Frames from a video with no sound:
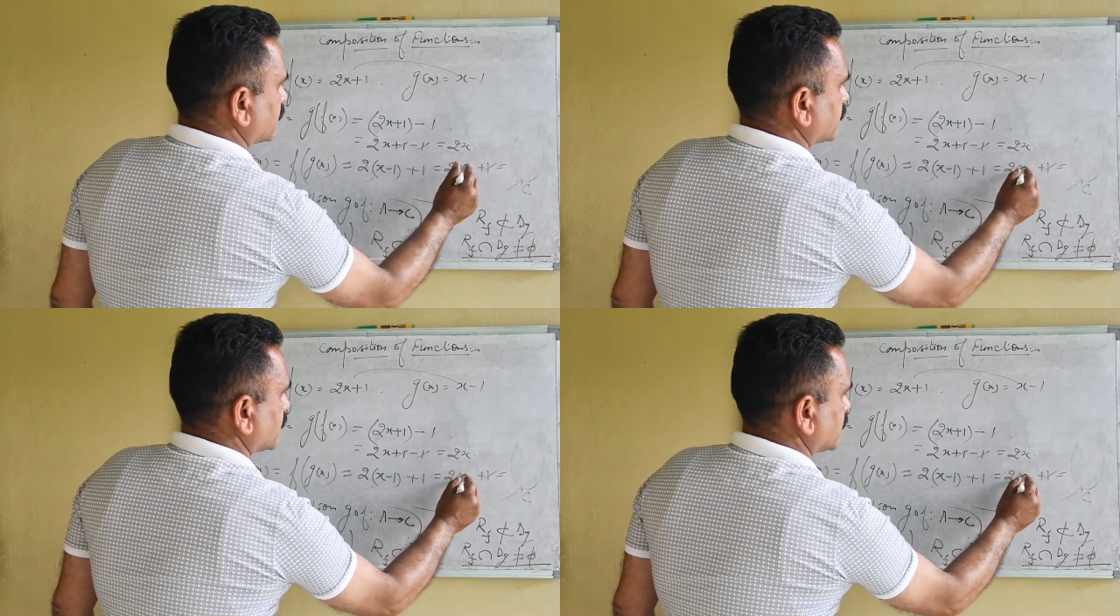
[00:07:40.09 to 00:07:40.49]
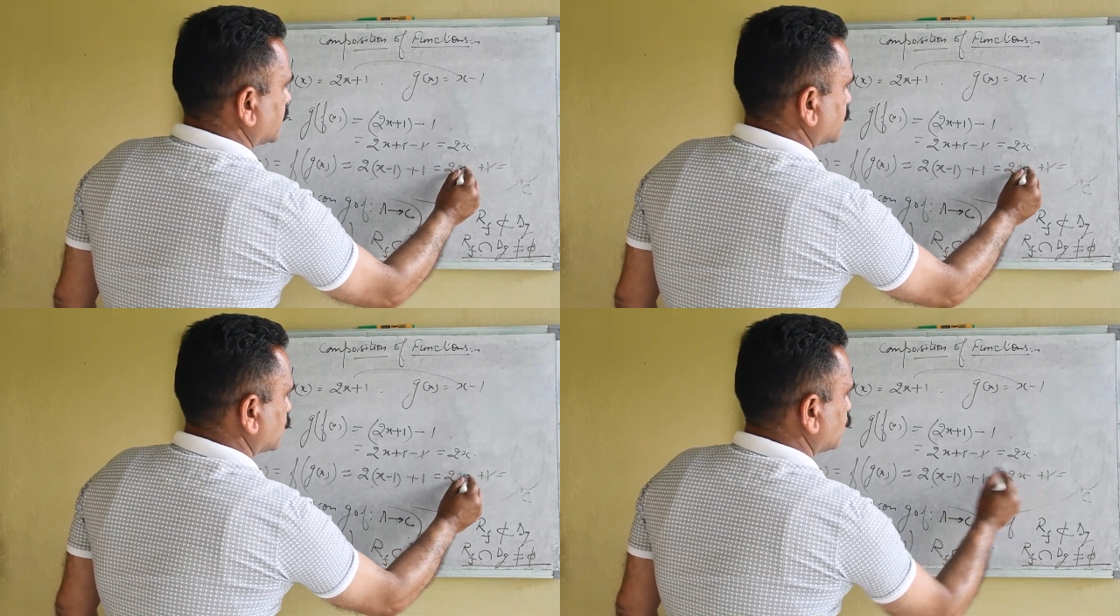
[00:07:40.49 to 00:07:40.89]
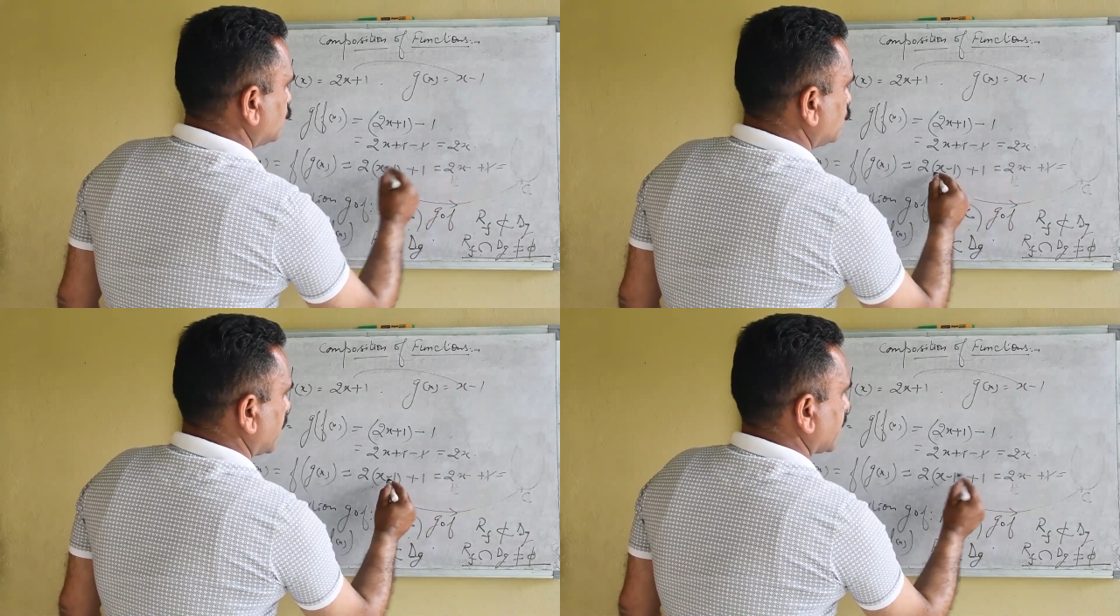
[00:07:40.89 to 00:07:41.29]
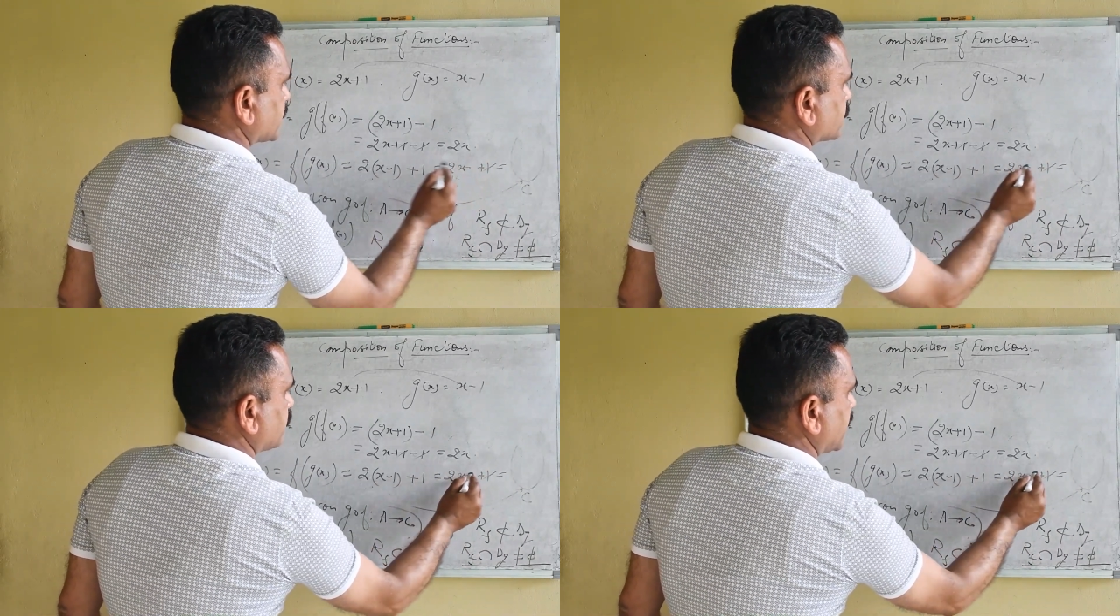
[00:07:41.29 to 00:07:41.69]
This is
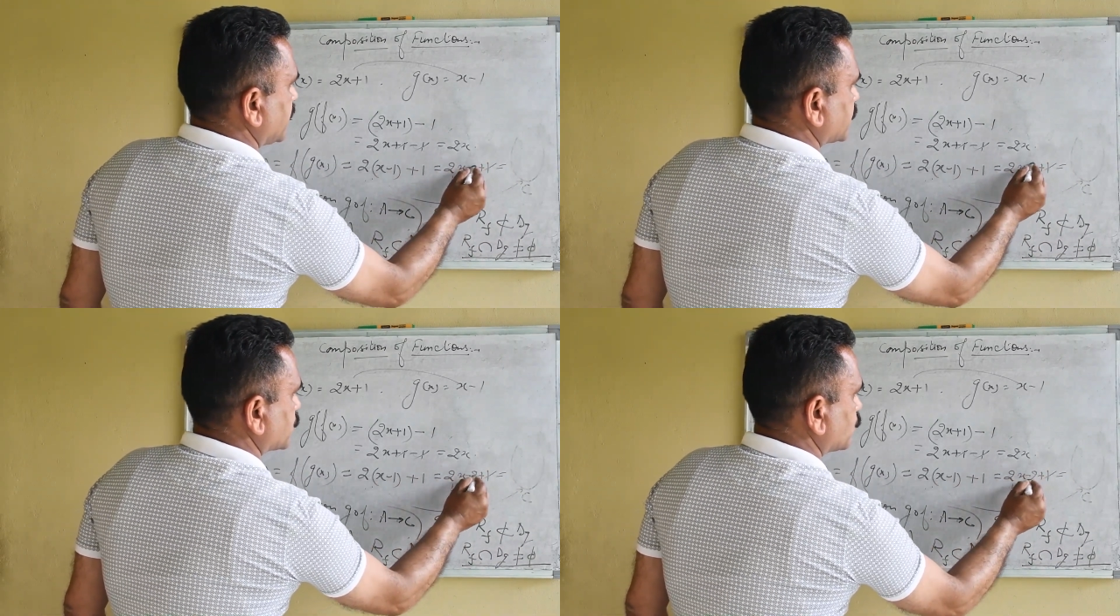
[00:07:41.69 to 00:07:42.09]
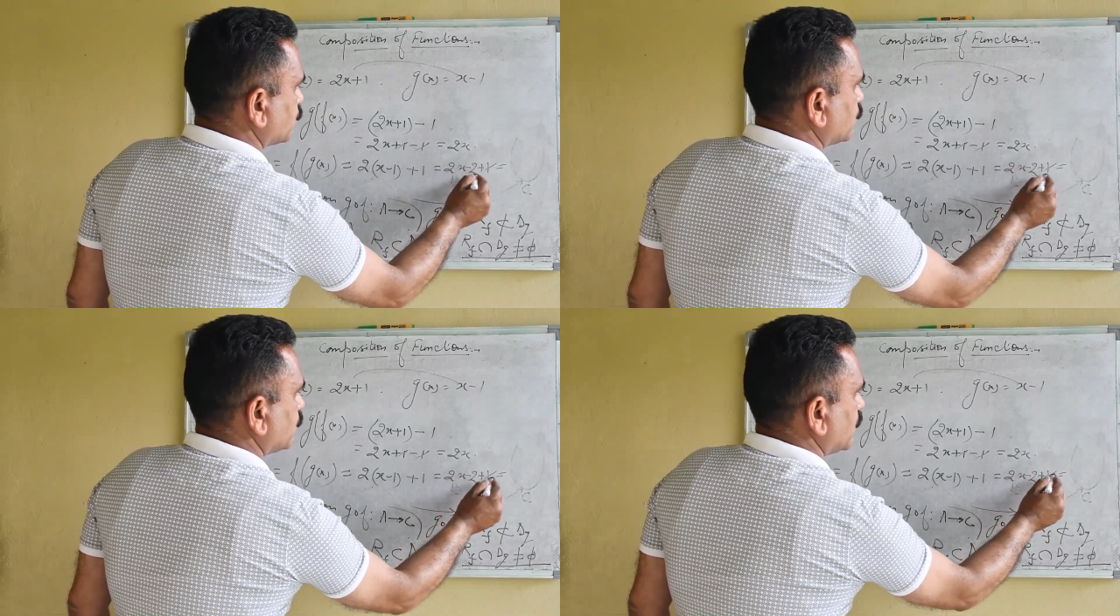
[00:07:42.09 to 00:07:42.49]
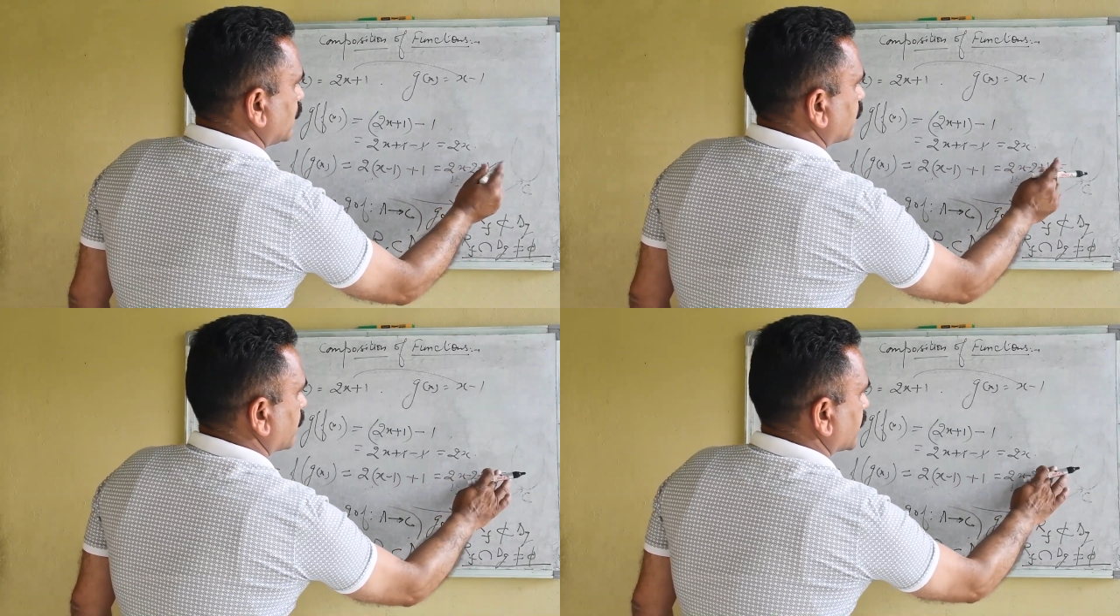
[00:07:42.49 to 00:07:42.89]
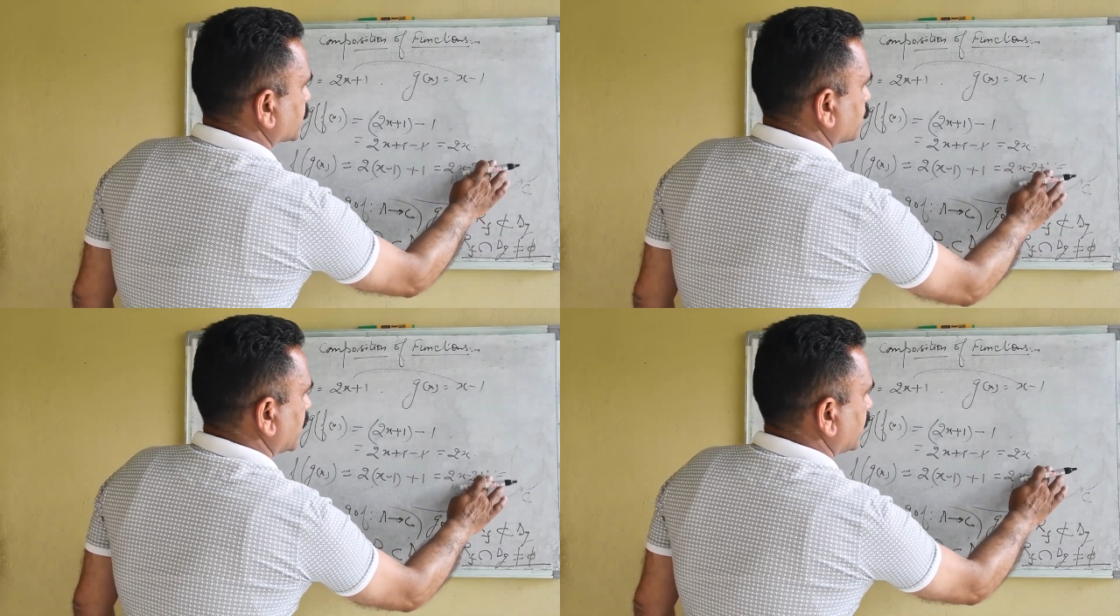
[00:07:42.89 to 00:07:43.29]
2x minus 2
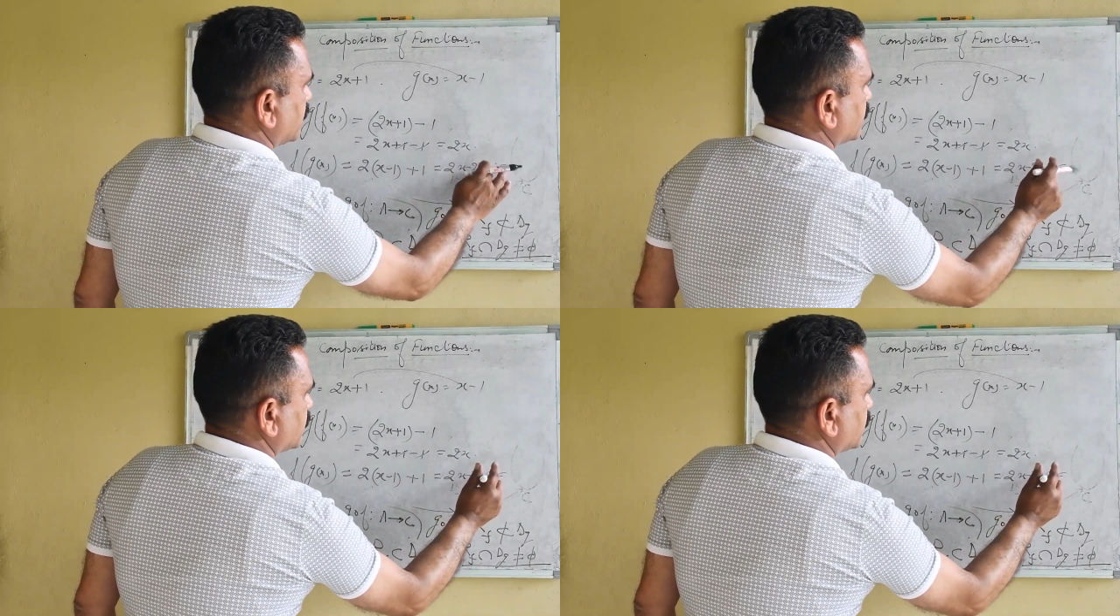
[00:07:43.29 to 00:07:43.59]
plus 1.